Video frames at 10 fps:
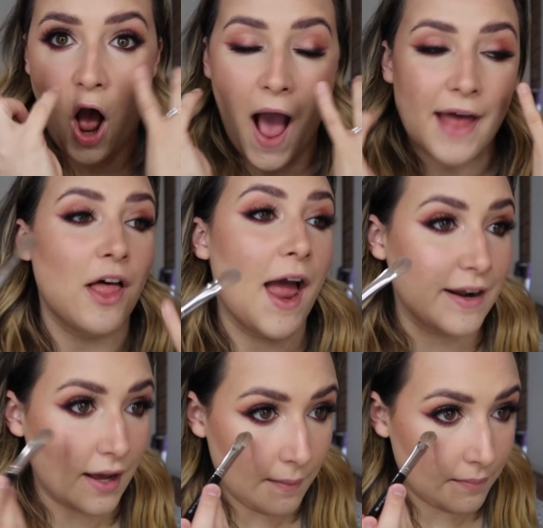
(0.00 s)

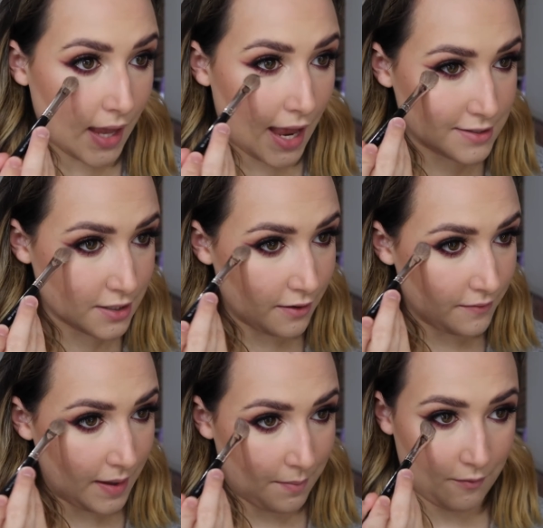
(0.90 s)
eyeliner and to kind
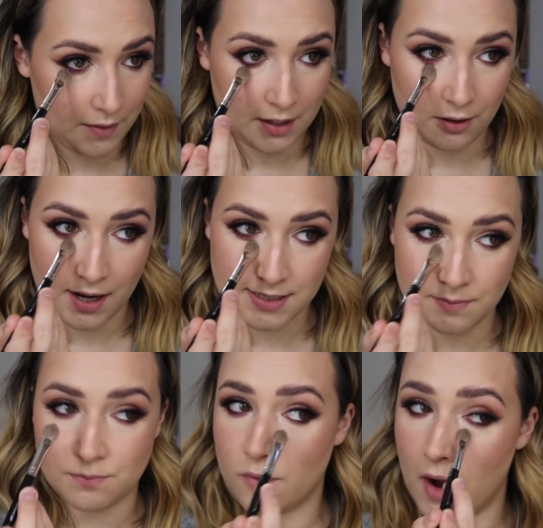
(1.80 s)
of keep everything
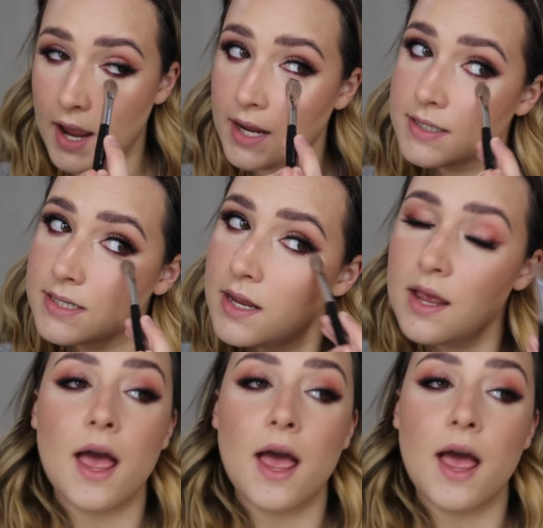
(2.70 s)
nice and bright.